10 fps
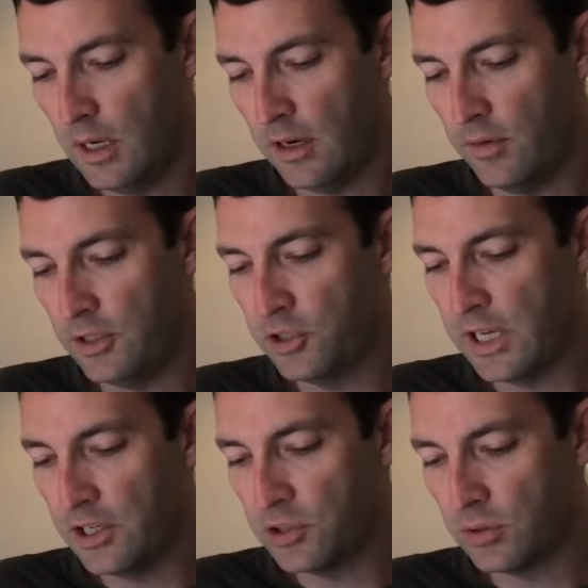I have
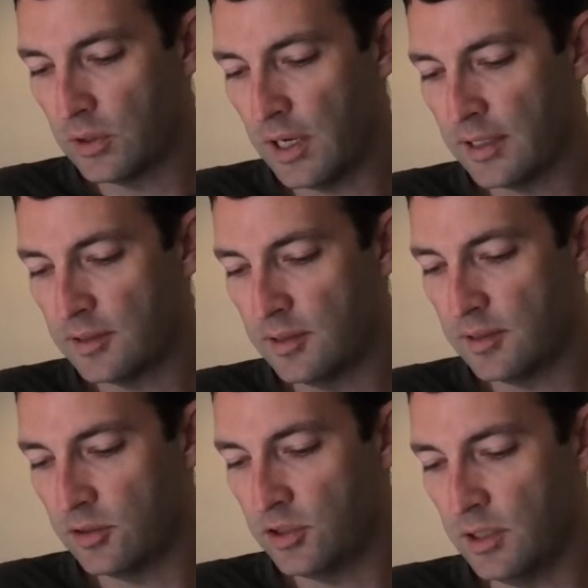educational classes
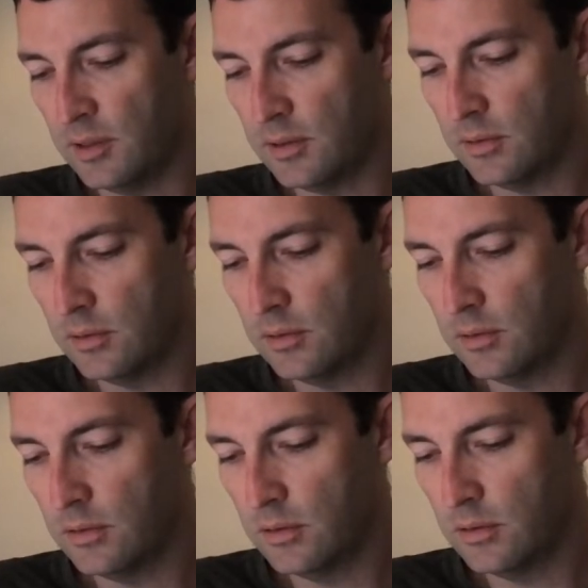such as
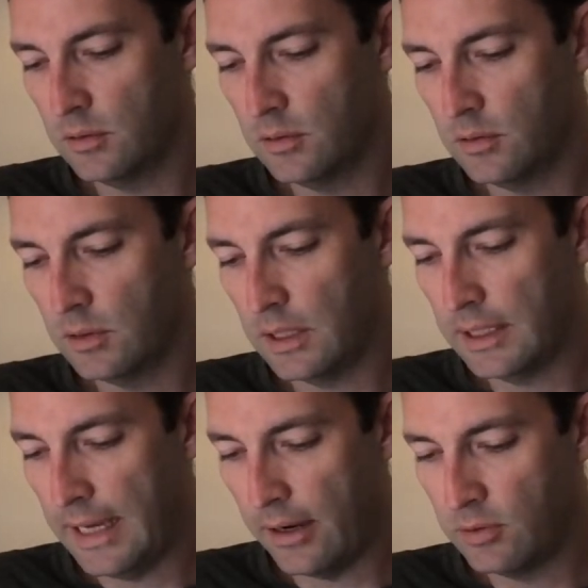
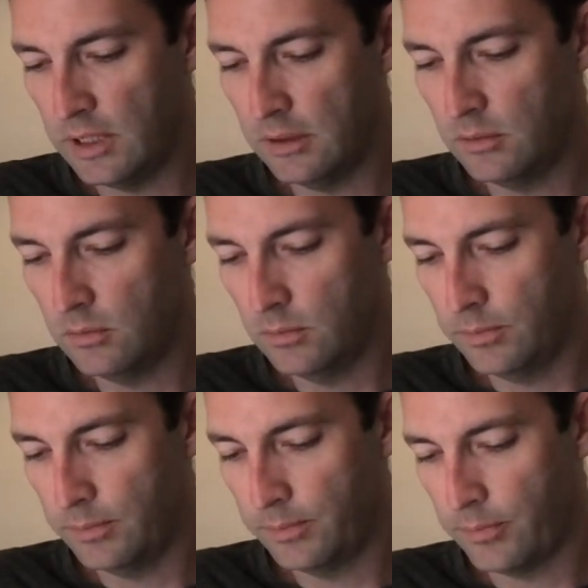accounting.
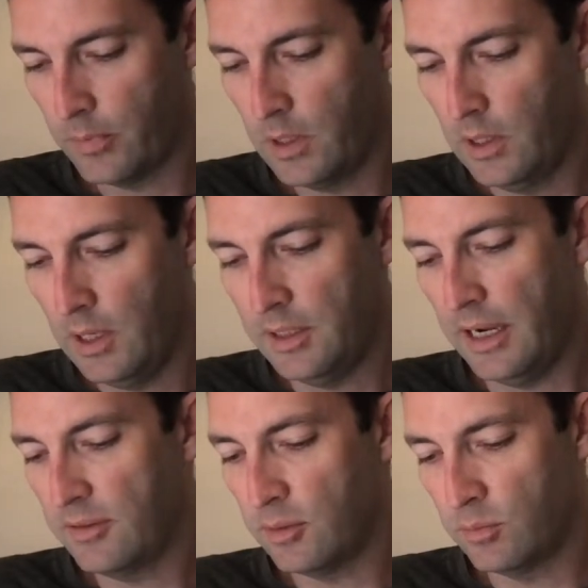Then I
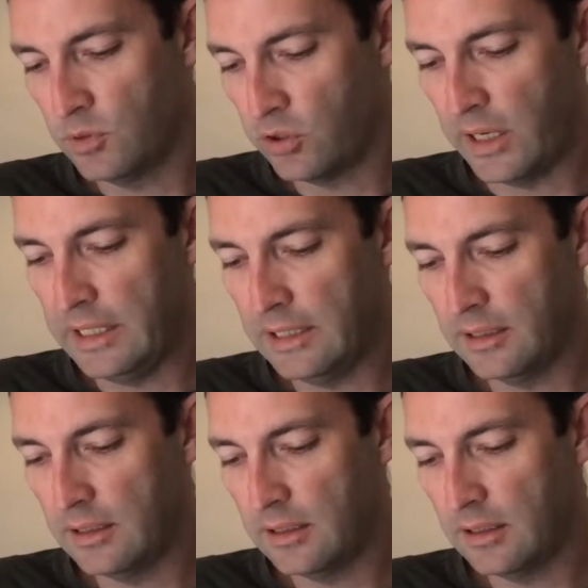have some
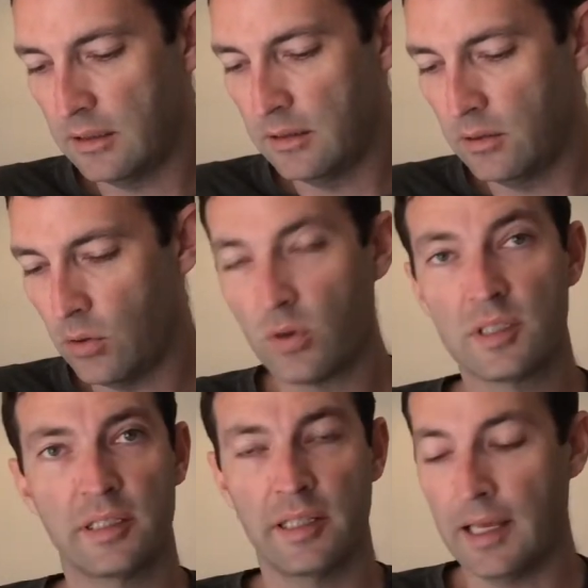training
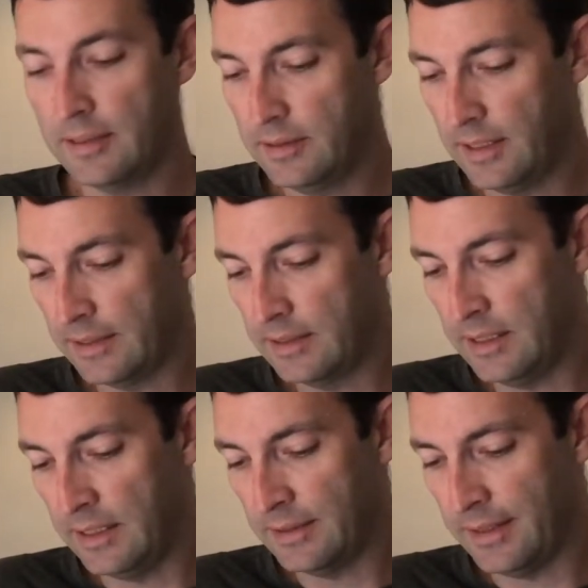courses that I like to
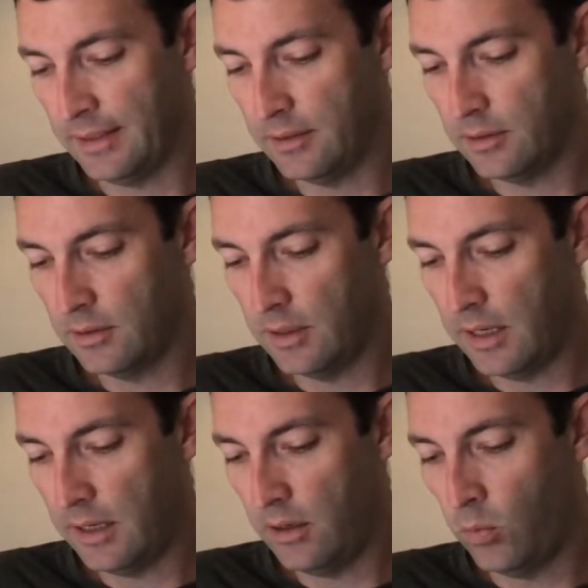take, like
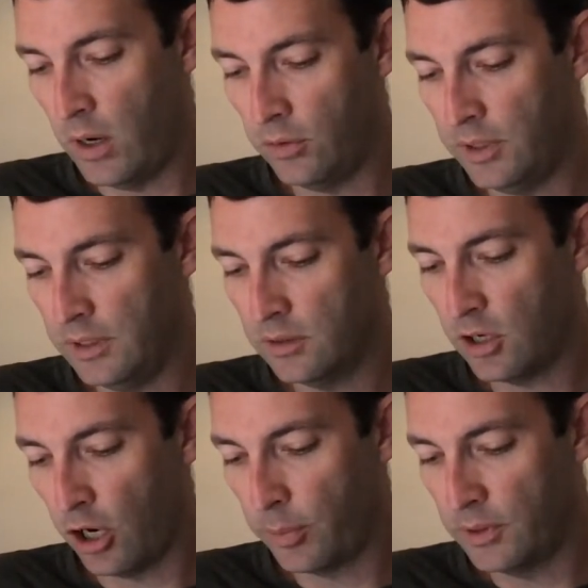welding,
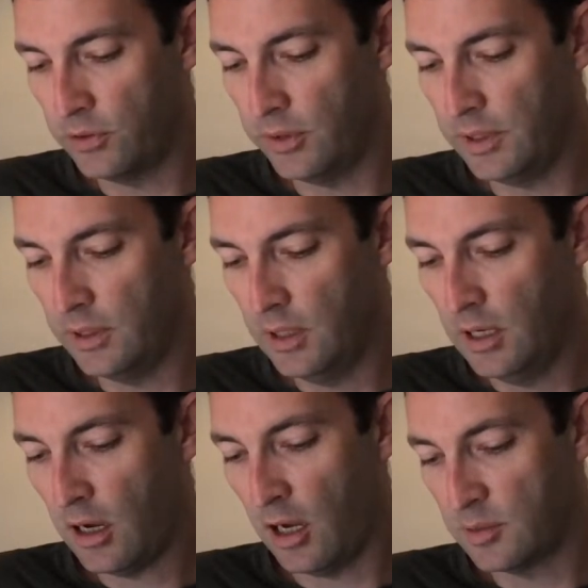carpentry,
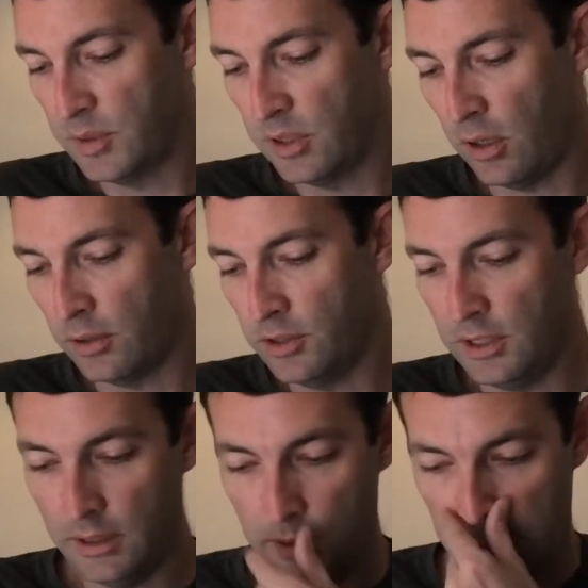
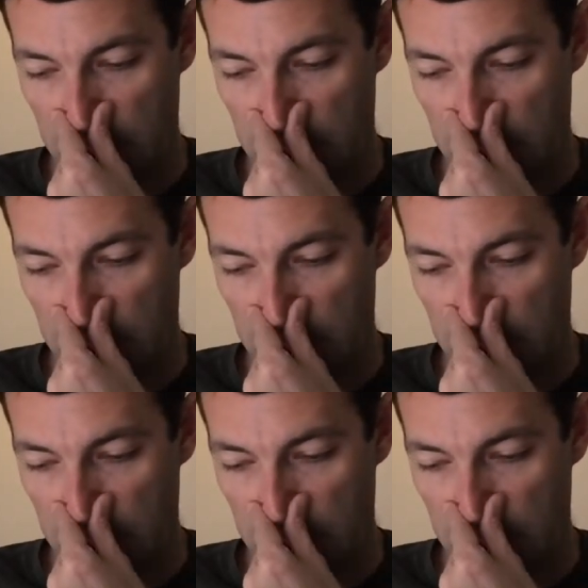cosmetology.